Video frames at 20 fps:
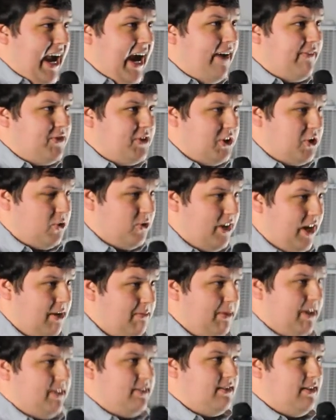have to
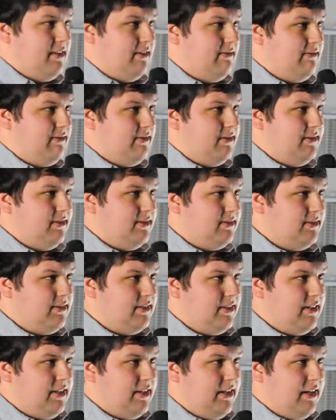create myself
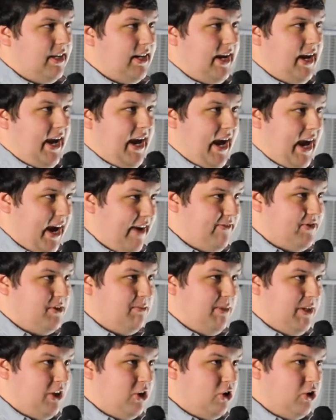and I have
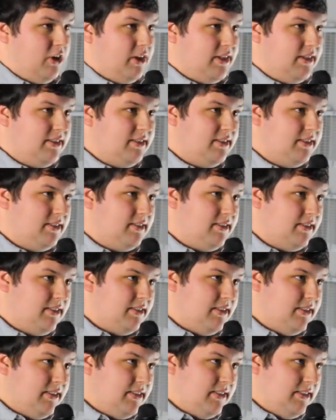to be good
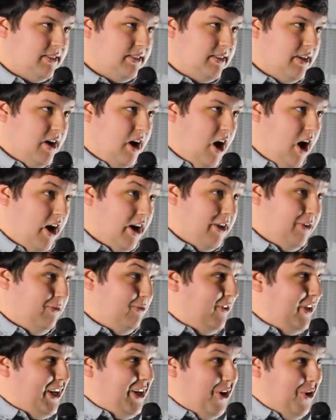on a
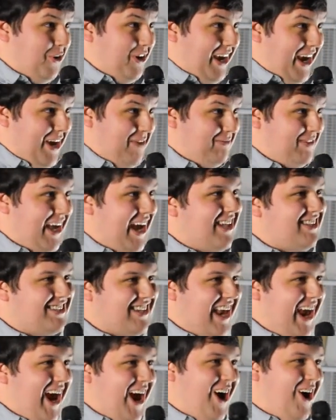video game.
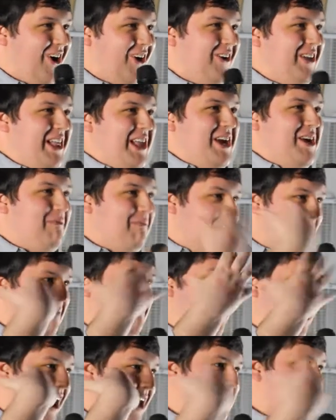That's how my
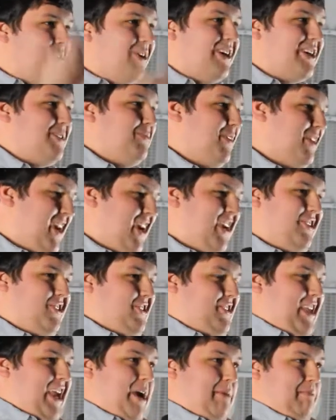mind works. I'm like, I
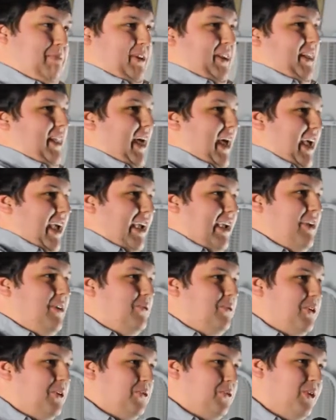just can't play
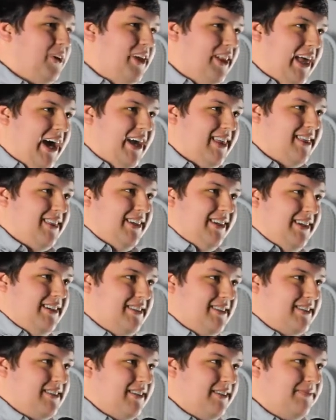with real
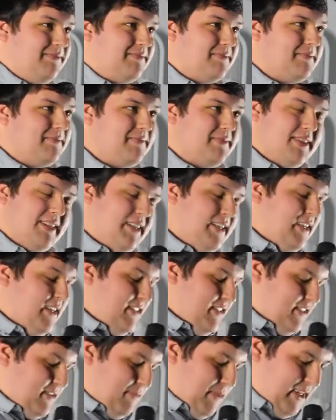athletes.
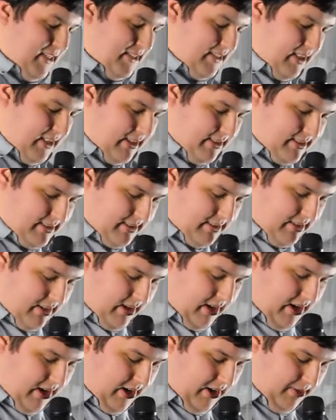Doesn't make sense.
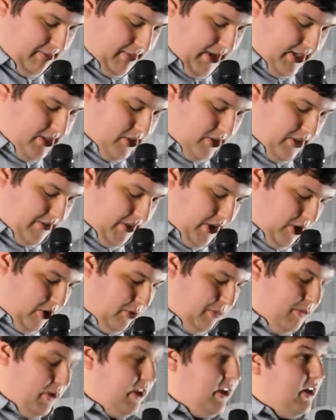Um, I do live at
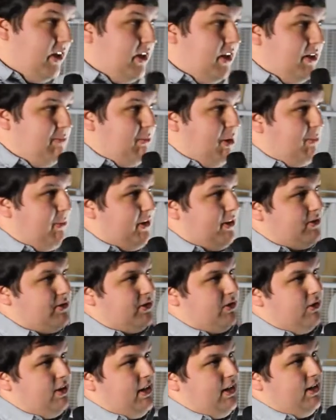home. My parents
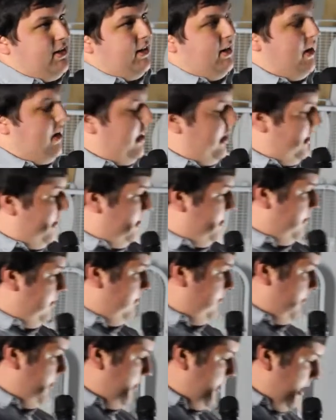are great. Uh, they're
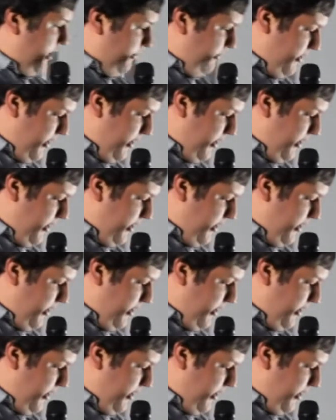they're a lot of